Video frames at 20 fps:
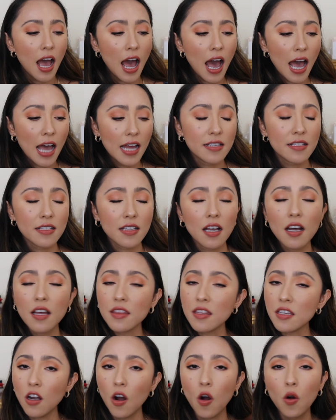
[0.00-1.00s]
And
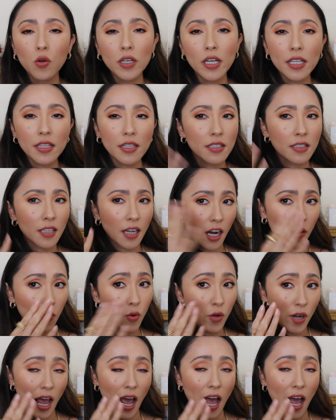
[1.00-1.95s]
the only thing that I would